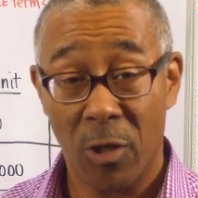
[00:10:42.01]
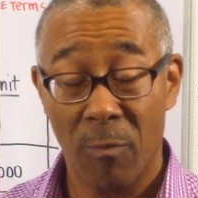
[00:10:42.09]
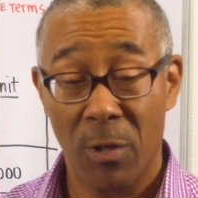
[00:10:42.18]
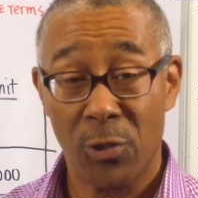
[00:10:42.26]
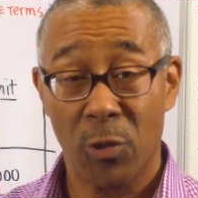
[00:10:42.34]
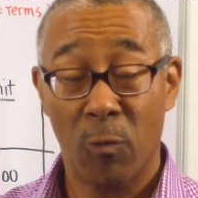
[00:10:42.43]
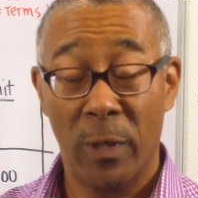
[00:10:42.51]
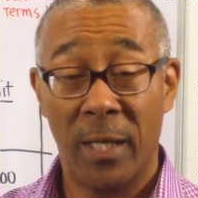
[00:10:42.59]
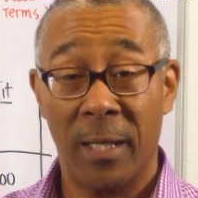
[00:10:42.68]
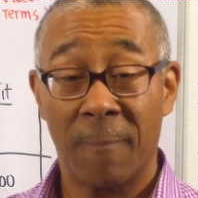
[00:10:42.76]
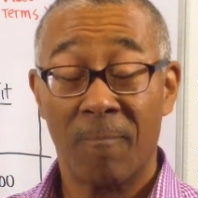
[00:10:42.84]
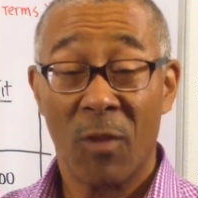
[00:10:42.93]
Commercial, we
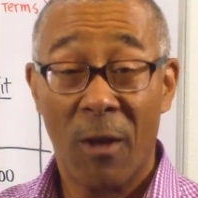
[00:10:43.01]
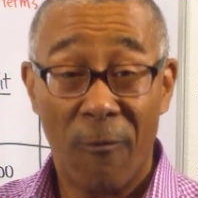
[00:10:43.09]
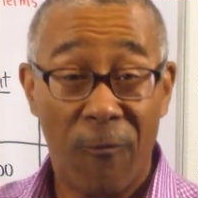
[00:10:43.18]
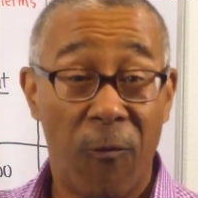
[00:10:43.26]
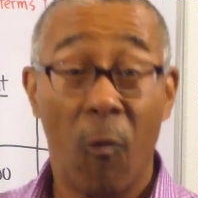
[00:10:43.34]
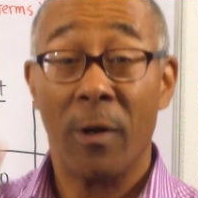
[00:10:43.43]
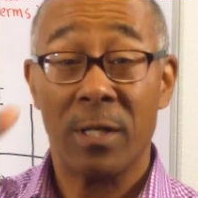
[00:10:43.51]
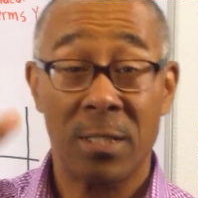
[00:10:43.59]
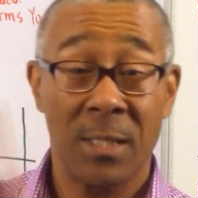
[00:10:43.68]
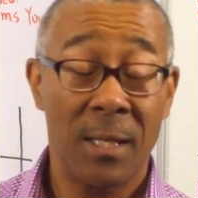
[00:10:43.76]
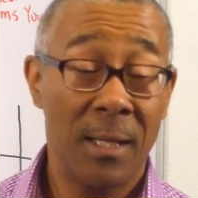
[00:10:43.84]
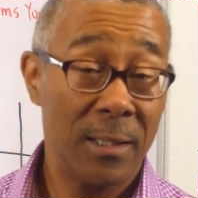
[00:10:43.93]
can
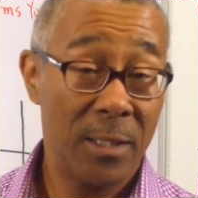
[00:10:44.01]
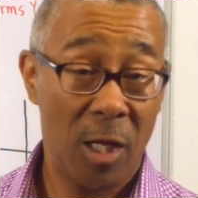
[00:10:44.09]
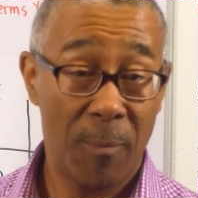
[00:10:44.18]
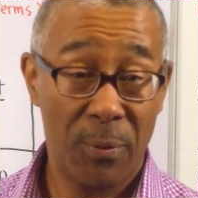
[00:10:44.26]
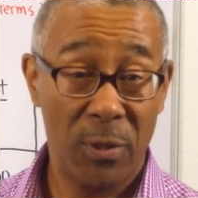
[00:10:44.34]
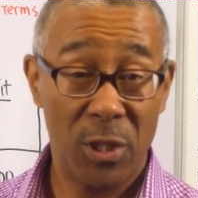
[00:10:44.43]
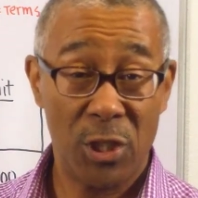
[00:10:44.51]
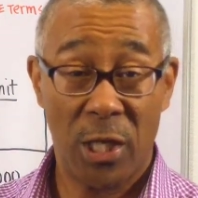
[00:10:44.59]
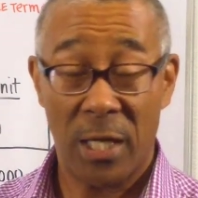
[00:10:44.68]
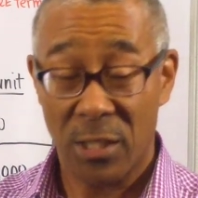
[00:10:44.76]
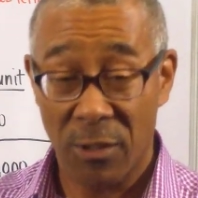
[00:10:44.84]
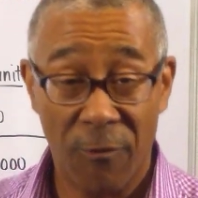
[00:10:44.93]
force the
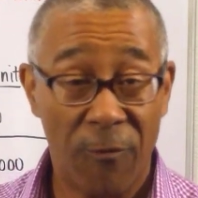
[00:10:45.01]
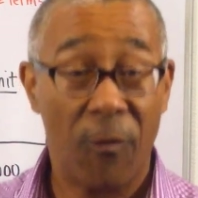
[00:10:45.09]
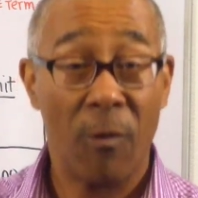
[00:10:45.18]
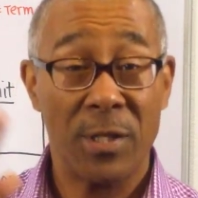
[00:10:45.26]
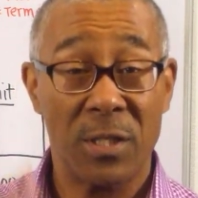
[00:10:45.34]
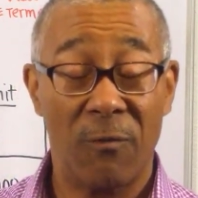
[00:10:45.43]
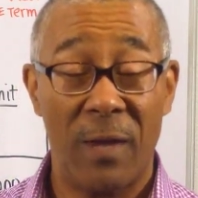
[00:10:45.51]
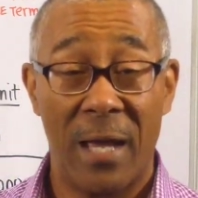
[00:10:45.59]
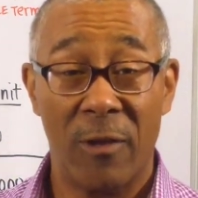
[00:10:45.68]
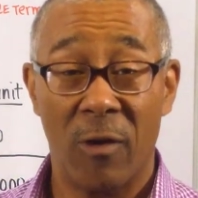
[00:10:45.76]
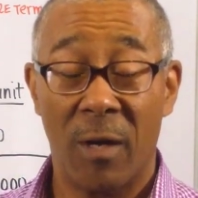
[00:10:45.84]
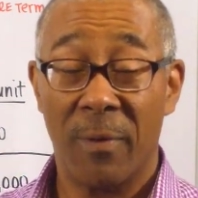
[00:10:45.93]
appreciation, force the
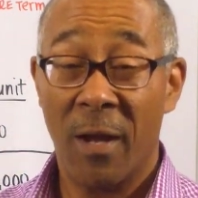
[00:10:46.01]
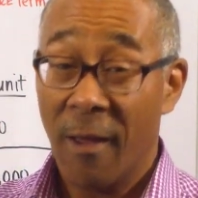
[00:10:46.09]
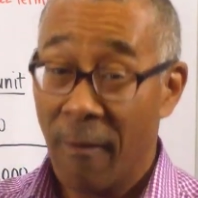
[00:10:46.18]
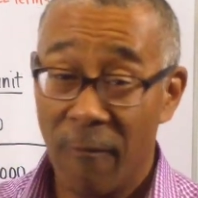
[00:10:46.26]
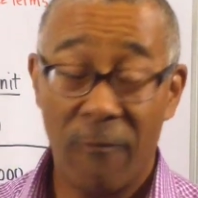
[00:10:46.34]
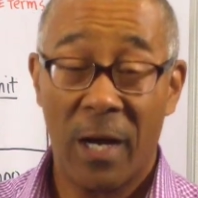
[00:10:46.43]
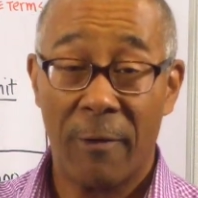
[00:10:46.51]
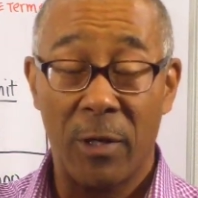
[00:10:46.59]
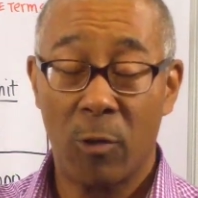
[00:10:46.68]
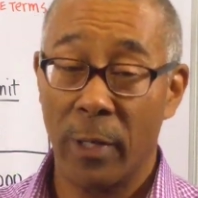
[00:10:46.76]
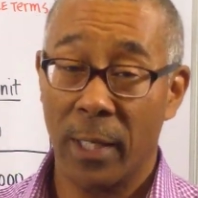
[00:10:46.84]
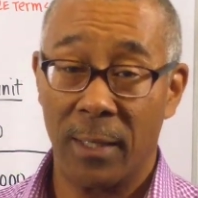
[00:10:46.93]
value up
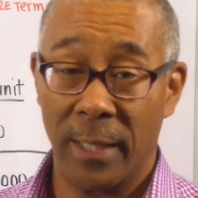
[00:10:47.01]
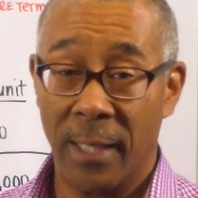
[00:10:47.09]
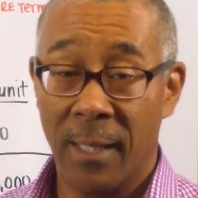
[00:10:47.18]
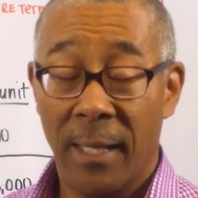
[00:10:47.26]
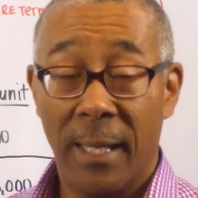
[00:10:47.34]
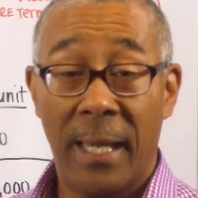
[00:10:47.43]
very quickly.